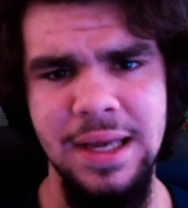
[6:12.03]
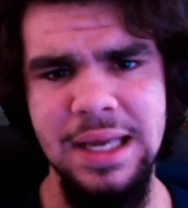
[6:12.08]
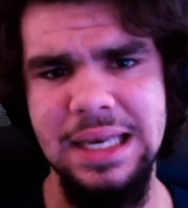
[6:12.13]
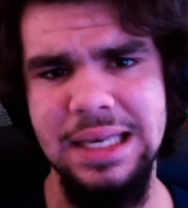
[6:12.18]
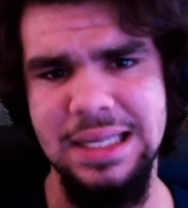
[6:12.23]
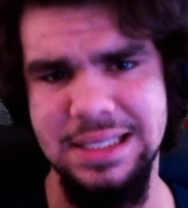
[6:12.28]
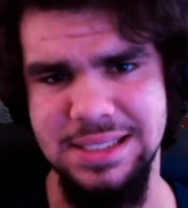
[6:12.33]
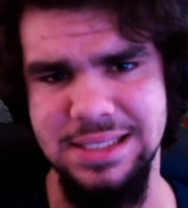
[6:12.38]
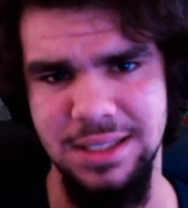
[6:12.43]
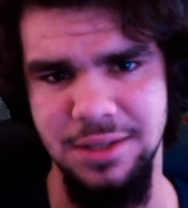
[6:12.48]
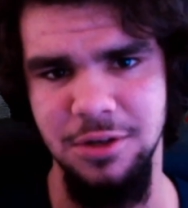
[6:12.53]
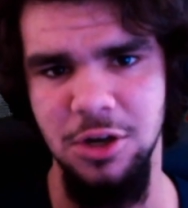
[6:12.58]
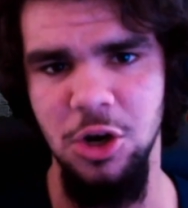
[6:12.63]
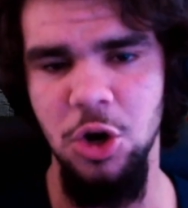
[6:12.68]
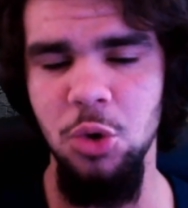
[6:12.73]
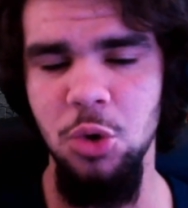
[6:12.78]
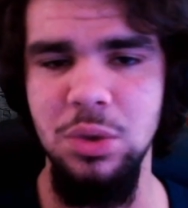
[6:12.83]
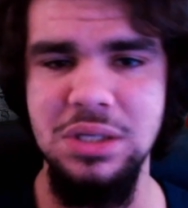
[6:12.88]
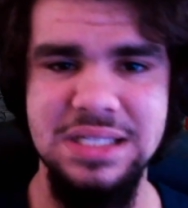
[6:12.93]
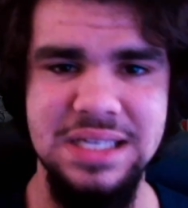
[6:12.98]
Listen,
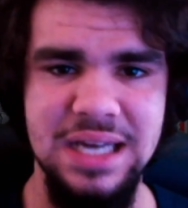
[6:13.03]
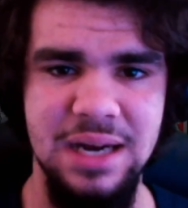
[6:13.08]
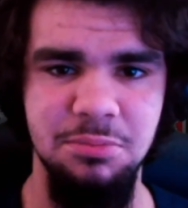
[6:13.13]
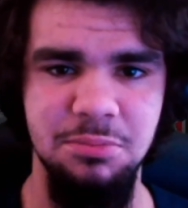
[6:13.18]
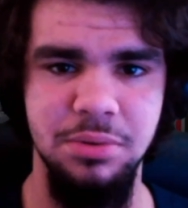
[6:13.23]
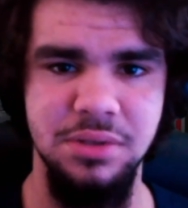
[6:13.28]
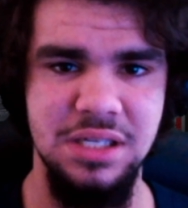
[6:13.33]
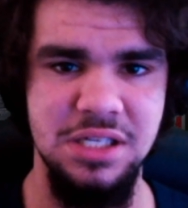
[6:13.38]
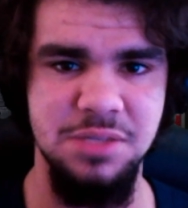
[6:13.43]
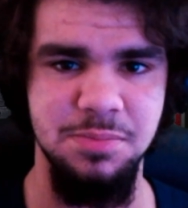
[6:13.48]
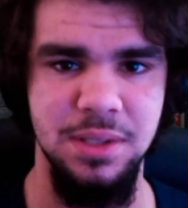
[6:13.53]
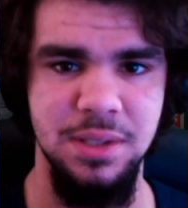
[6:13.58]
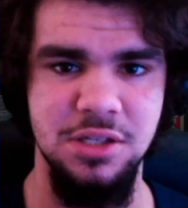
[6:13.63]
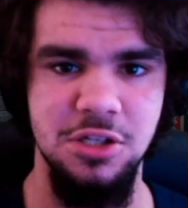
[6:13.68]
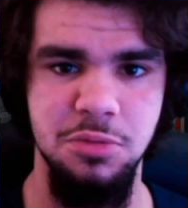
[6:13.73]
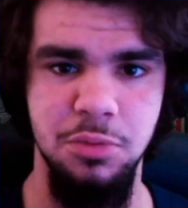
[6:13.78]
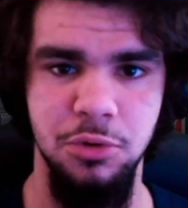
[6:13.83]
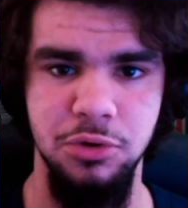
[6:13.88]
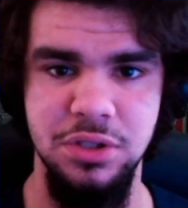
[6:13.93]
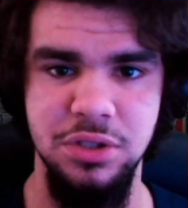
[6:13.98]
Luis Campos has been the
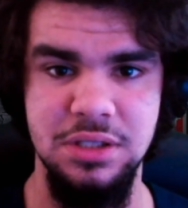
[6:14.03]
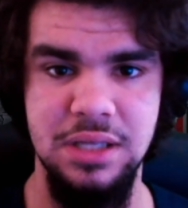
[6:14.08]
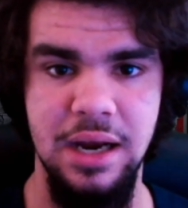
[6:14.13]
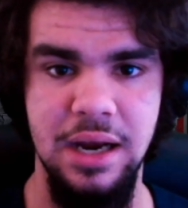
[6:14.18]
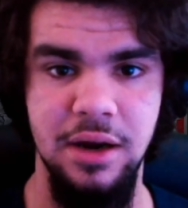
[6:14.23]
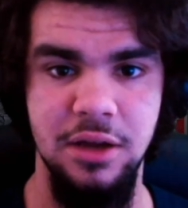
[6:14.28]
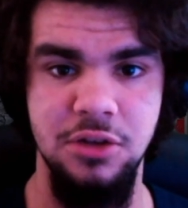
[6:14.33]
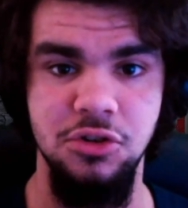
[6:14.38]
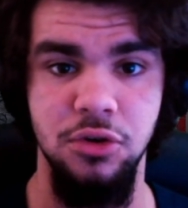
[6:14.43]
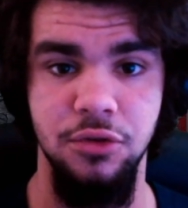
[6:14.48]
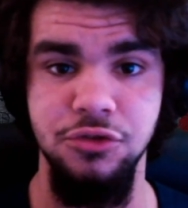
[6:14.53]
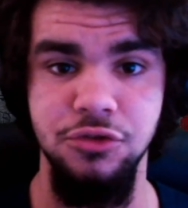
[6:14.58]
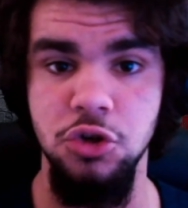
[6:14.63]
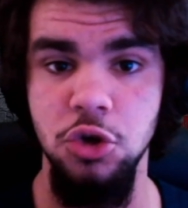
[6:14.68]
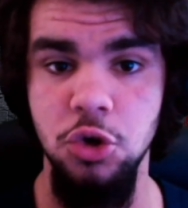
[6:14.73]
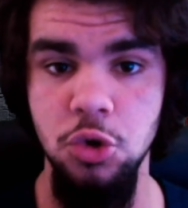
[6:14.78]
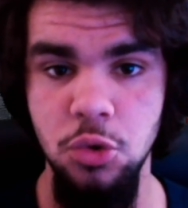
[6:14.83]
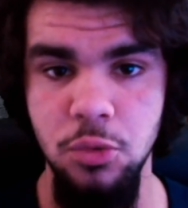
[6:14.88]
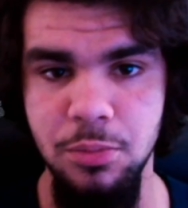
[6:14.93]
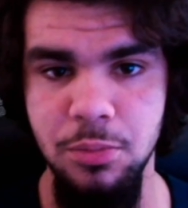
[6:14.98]
sporting director of
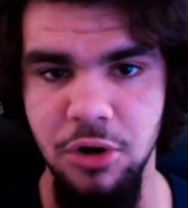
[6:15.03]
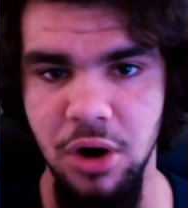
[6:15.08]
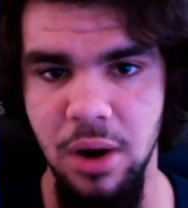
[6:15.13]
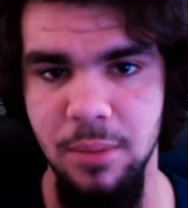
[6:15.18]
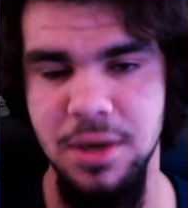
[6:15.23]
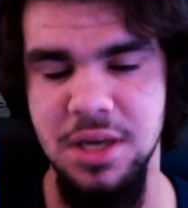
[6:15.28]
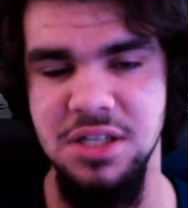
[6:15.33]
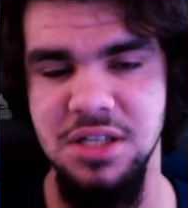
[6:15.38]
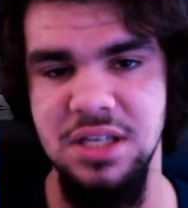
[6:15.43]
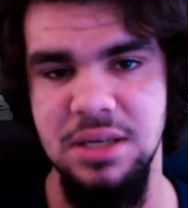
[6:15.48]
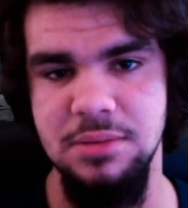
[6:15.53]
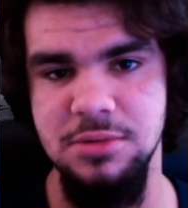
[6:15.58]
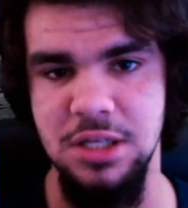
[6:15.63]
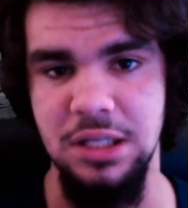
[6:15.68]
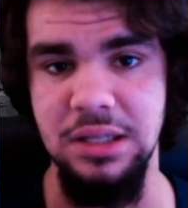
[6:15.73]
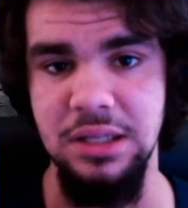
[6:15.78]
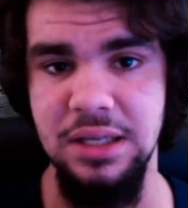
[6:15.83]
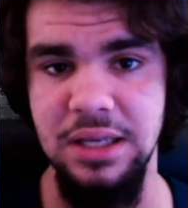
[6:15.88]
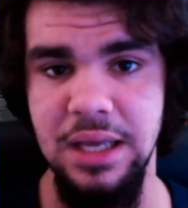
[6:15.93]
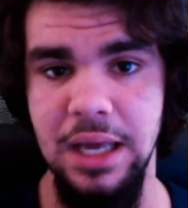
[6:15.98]
two prominent teams
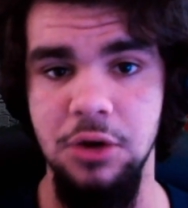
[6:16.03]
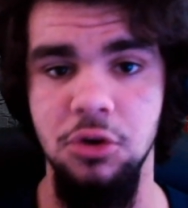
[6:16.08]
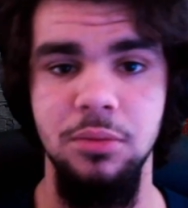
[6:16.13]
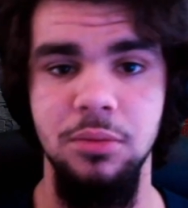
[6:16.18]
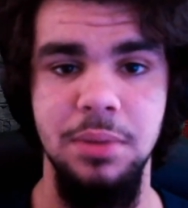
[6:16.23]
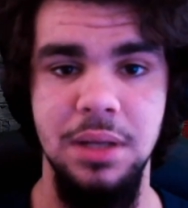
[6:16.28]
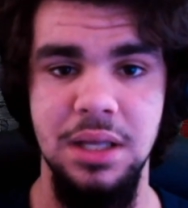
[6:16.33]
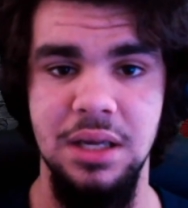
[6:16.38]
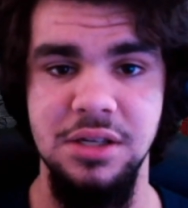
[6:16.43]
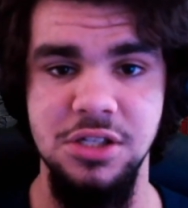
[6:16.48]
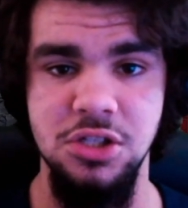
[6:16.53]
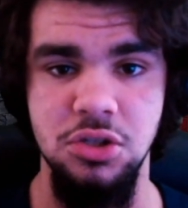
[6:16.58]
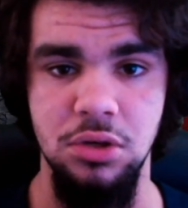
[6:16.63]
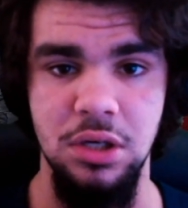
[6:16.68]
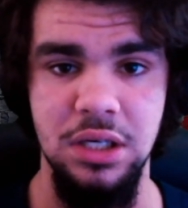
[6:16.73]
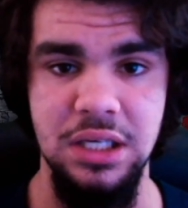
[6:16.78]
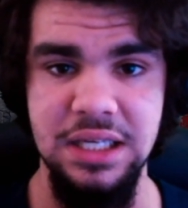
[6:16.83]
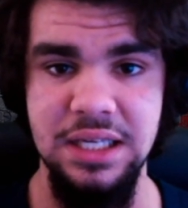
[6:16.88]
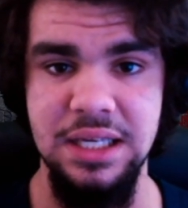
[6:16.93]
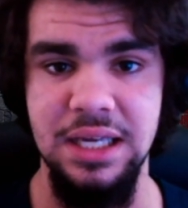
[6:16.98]
in Liga and who beat us to
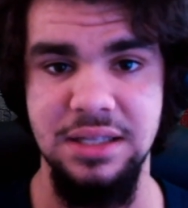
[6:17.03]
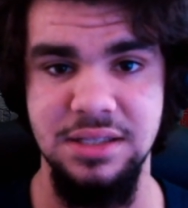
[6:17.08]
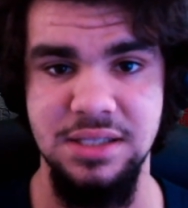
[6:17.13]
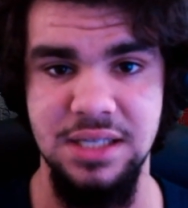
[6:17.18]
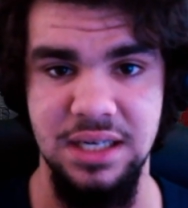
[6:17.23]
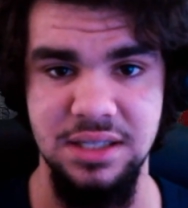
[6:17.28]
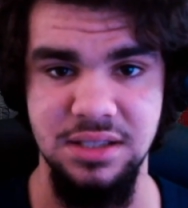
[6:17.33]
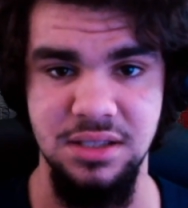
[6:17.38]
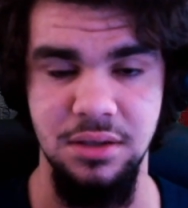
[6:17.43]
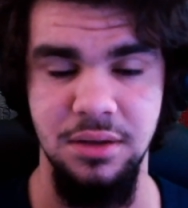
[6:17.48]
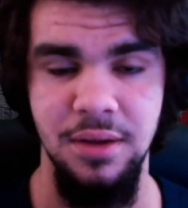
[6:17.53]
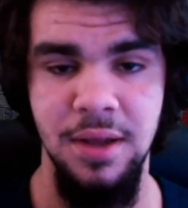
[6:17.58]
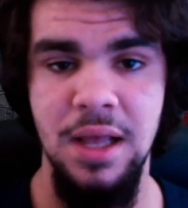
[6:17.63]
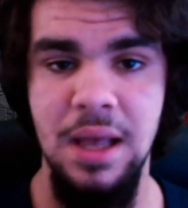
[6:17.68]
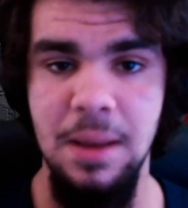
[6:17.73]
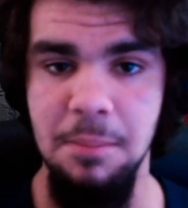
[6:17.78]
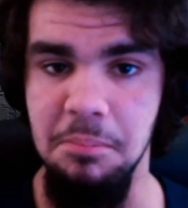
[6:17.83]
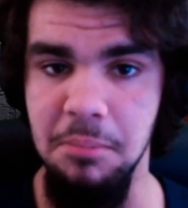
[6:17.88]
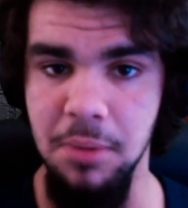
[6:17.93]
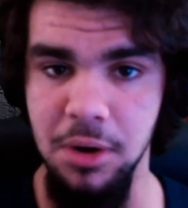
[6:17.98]
the Liga title.
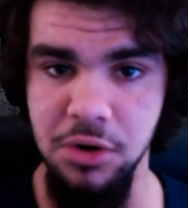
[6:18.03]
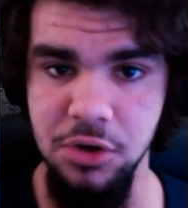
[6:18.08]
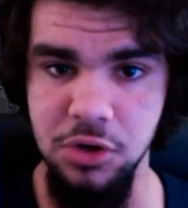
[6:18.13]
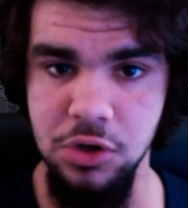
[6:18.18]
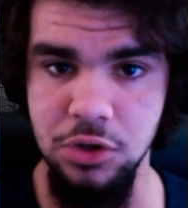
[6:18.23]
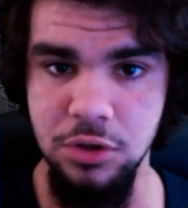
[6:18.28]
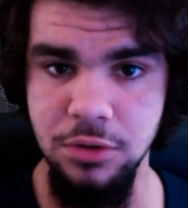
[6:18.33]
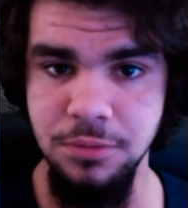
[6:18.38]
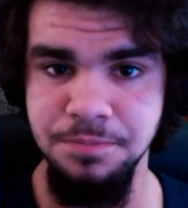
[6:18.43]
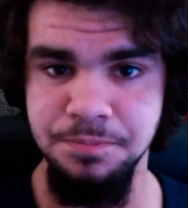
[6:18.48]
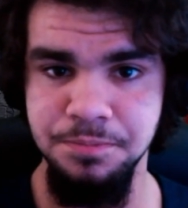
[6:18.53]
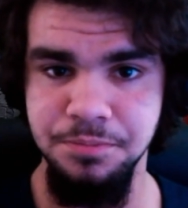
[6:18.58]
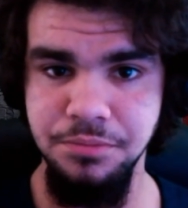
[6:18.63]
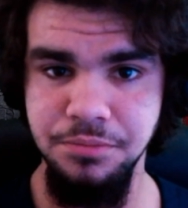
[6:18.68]
Monaco